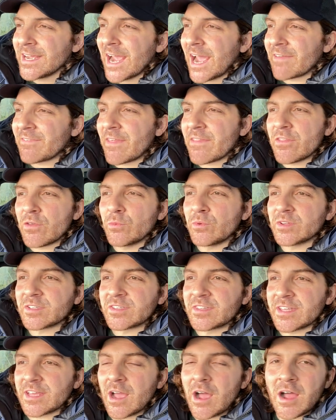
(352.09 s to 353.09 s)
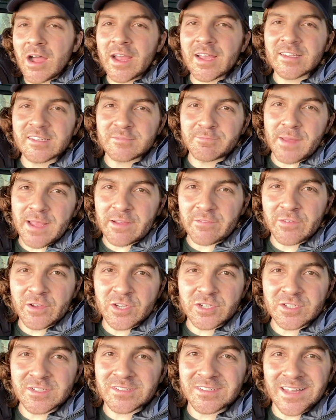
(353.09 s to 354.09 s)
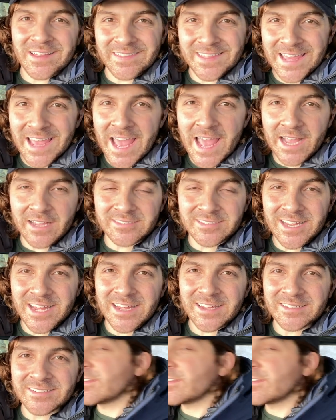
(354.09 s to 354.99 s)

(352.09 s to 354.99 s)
And then there was the higher spec versions like the XS.